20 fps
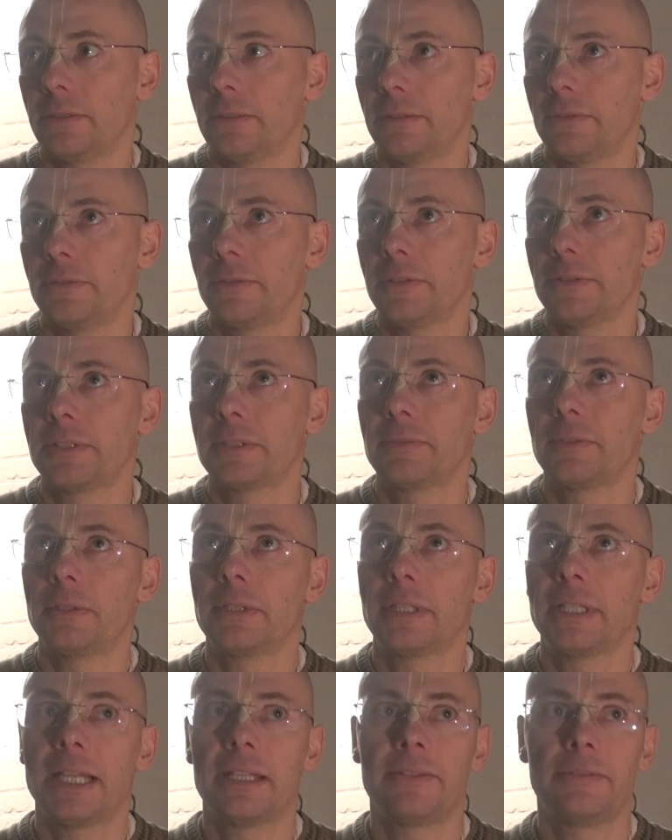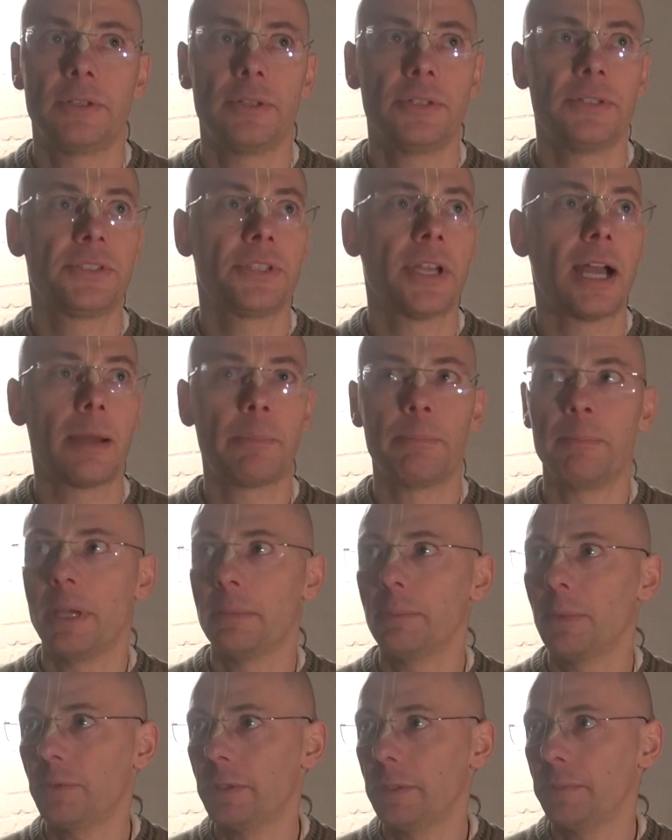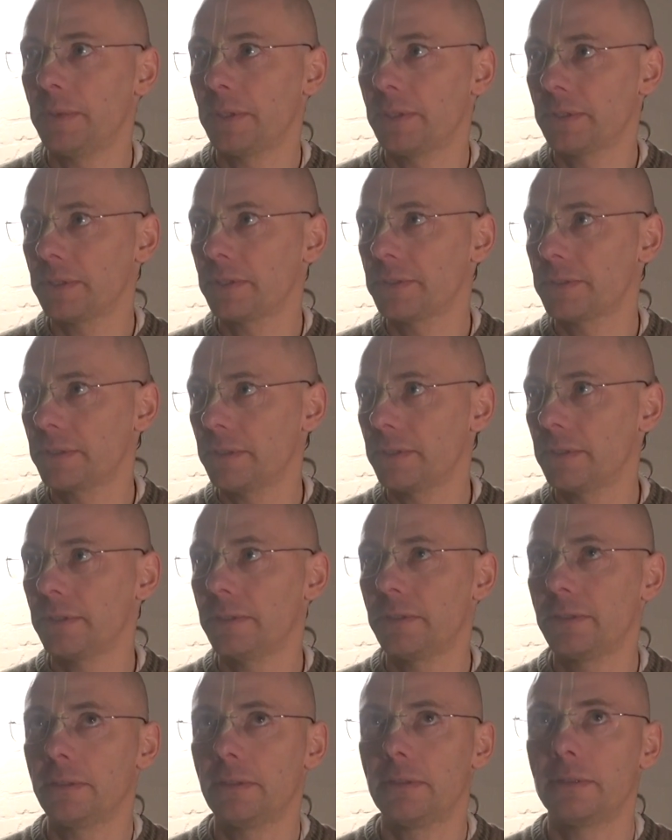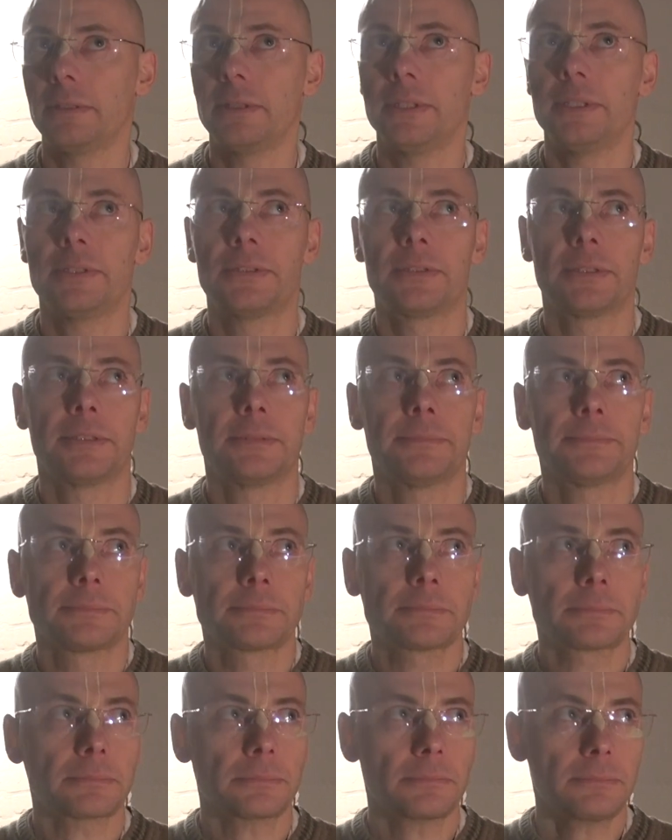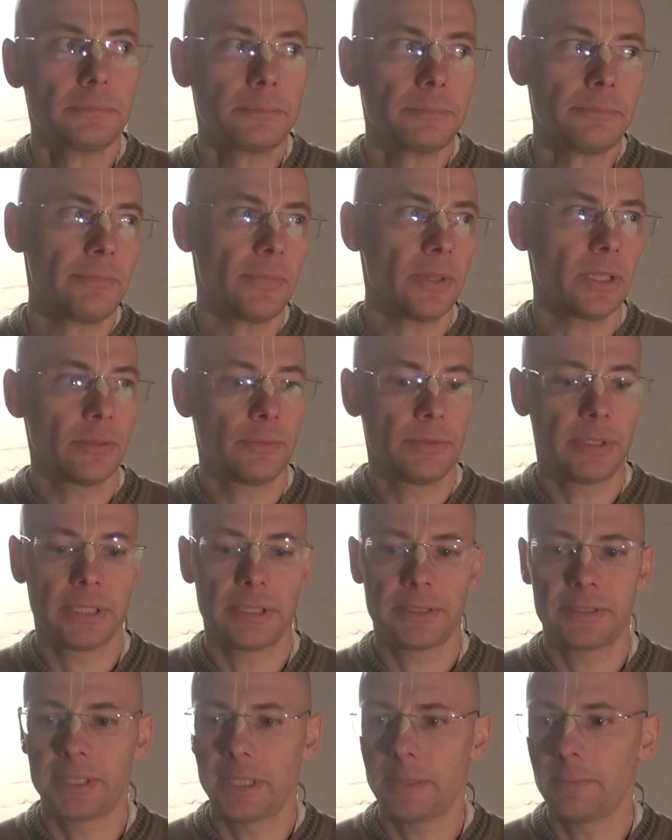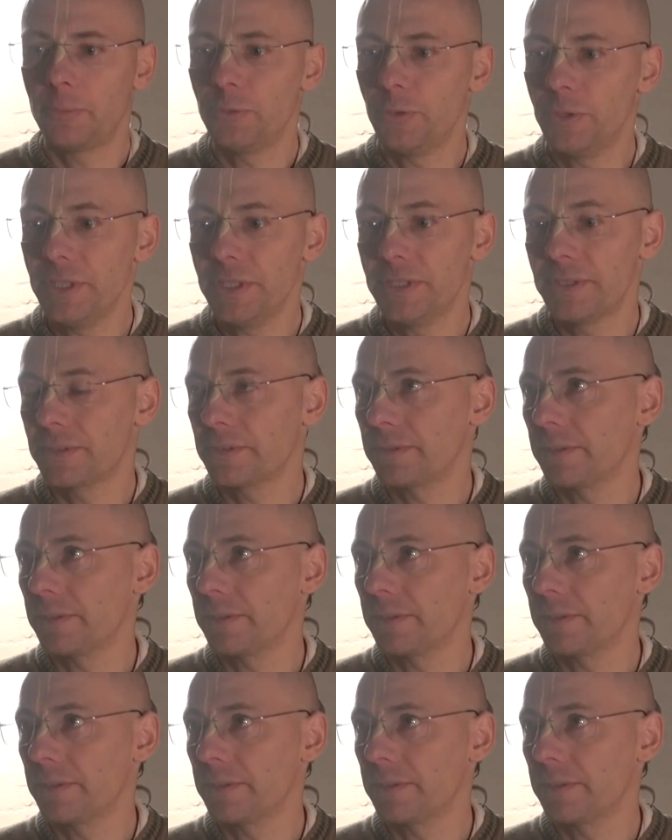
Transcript: First of all, they had very sharp memory because these, we can say, priests